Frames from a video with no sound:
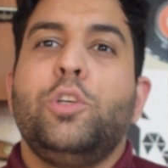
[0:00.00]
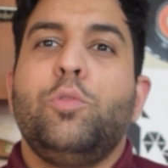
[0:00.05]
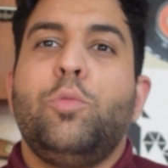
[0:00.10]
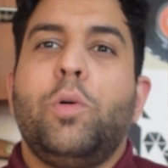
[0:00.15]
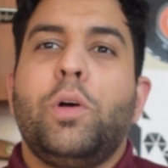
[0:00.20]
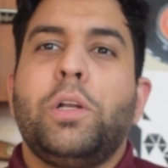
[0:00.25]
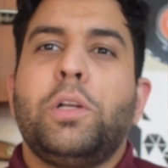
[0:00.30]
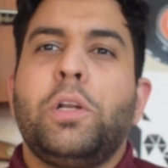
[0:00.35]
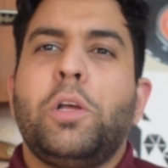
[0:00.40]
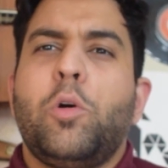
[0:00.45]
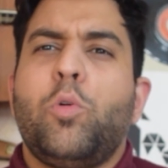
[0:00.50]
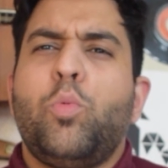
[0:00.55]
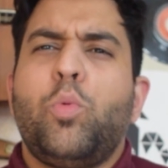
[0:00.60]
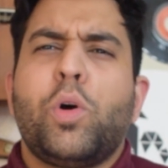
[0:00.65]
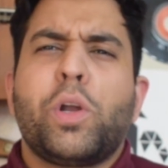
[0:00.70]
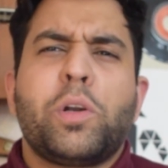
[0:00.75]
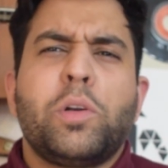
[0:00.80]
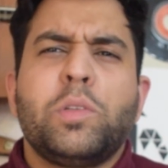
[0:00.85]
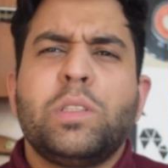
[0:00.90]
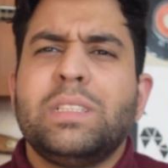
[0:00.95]
you want to know
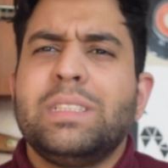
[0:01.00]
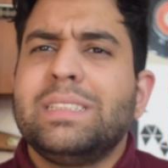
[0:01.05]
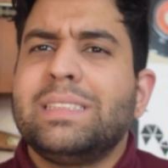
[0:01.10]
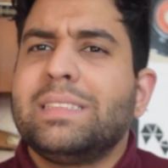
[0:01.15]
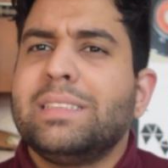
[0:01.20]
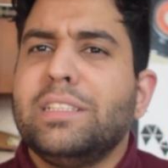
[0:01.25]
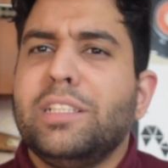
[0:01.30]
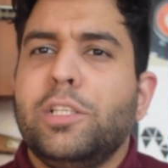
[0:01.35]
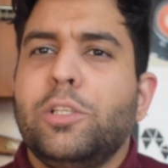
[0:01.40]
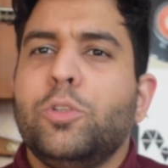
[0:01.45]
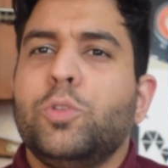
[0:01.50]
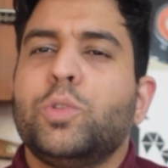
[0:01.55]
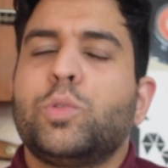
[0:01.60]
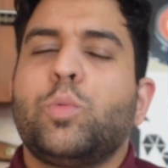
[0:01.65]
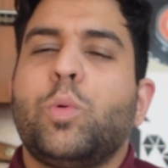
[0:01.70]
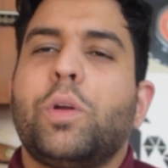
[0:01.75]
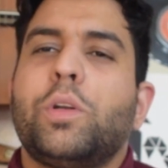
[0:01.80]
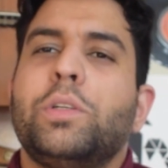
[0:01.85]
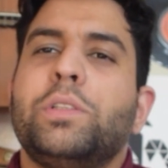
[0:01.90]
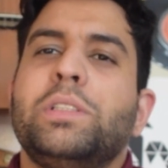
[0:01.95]
what are these
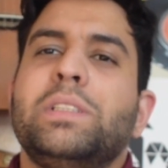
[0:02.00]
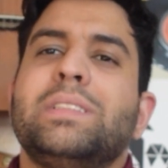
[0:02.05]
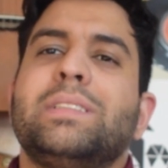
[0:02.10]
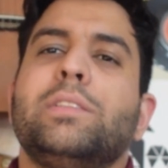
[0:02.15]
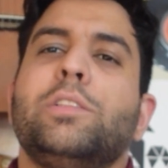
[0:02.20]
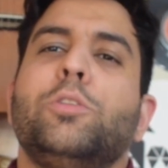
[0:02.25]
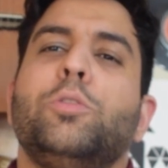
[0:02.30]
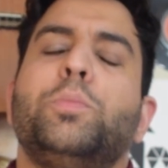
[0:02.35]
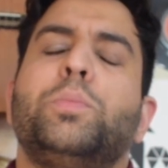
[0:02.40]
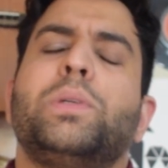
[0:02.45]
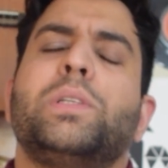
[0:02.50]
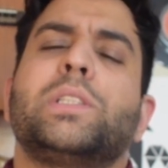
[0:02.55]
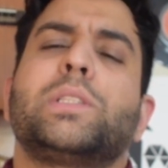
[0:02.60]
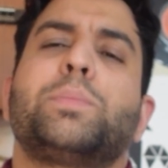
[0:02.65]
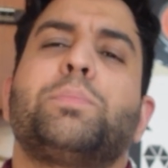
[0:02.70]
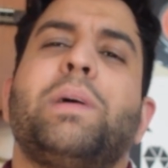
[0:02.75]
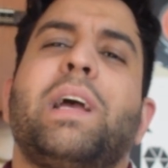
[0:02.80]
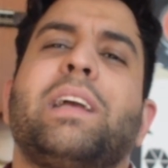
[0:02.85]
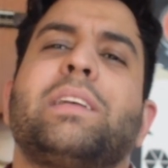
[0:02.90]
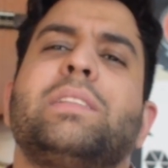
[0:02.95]
new
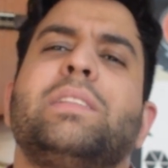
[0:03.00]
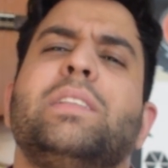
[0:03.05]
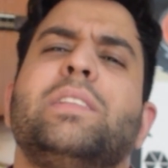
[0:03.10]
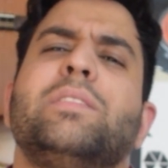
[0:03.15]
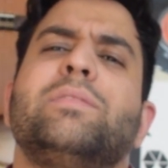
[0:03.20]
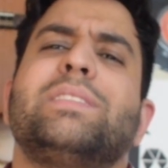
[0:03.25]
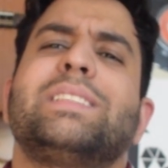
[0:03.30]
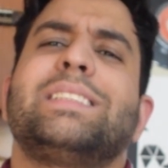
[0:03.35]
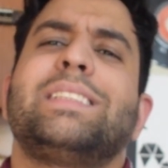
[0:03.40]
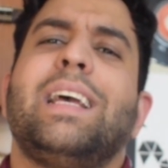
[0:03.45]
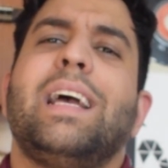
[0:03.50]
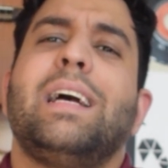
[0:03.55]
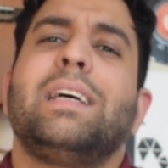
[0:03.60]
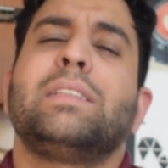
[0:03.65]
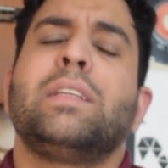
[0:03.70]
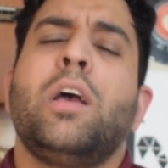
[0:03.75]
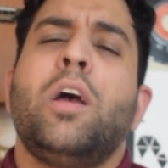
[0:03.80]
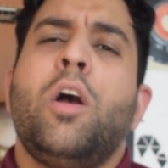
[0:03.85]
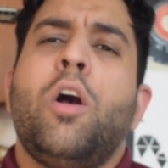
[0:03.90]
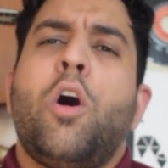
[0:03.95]
perspectives
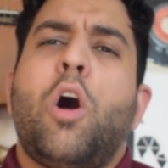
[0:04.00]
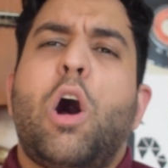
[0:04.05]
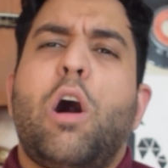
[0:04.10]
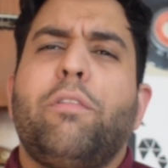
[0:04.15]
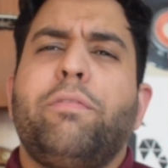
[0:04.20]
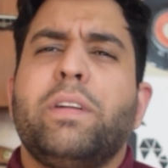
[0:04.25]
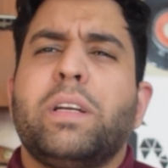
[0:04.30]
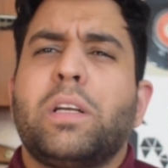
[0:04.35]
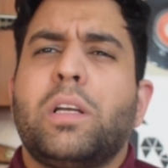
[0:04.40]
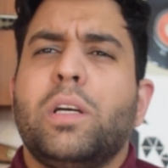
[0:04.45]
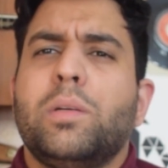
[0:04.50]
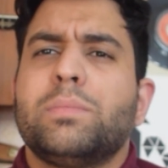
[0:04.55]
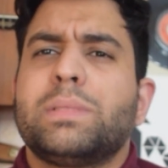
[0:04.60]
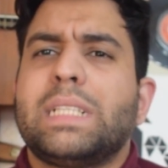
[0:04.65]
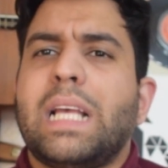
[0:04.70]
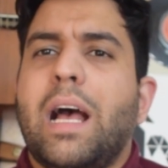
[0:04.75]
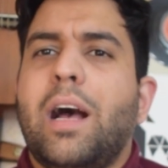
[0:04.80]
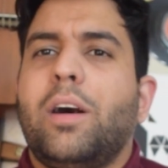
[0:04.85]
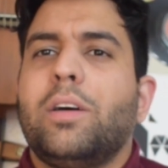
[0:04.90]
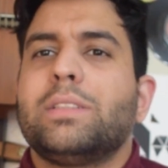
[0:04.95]
that often
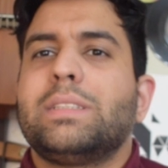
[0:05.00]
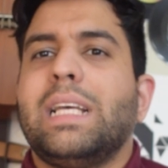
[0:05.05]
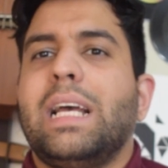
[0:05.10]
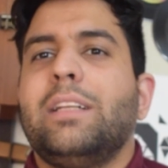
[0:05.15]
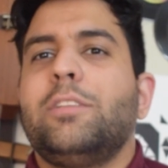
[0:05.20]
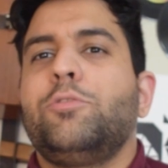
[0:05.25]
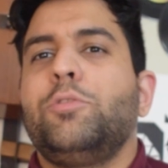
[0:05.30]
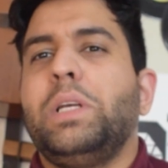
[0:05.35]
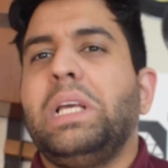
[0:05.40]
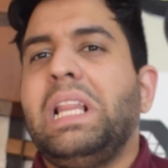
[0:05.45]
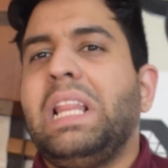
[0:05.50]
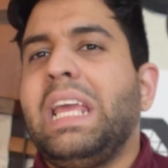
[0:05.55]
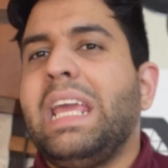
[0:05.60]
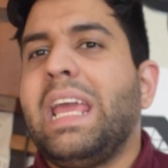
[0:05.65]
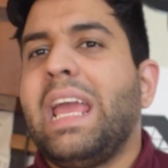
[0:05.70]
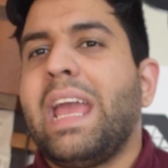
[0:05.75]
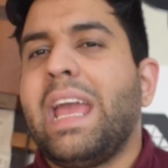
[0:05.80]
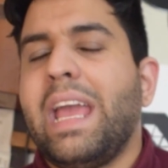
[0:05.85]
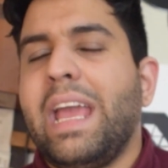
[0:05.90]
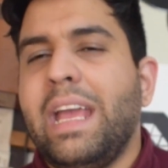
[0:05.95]
comes out that
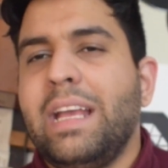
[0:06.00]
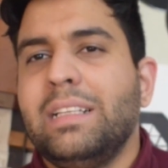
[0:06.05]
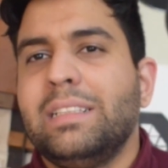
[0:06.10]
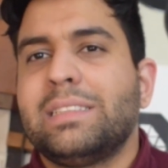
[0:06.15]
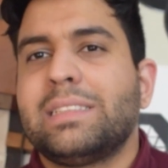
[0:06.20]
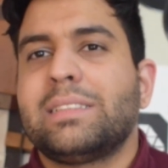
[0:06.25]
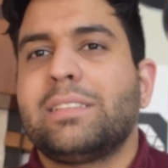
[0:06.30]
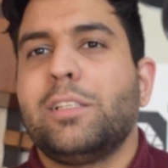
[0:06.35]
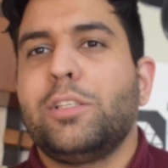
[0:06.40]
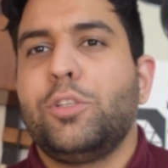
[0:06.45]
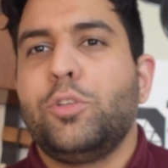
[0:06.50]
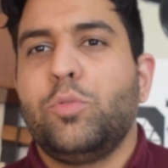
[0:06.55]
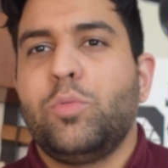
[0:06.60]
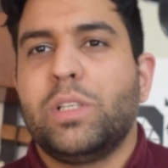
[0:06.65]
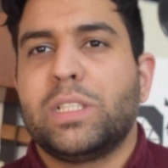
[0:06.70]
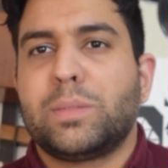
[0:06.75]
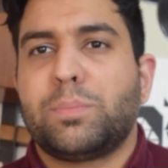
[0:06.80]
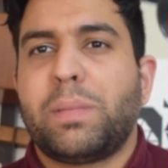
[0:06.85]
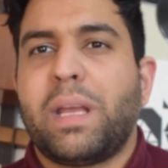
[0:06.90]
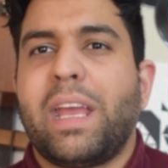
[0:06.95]
really hates the U.S.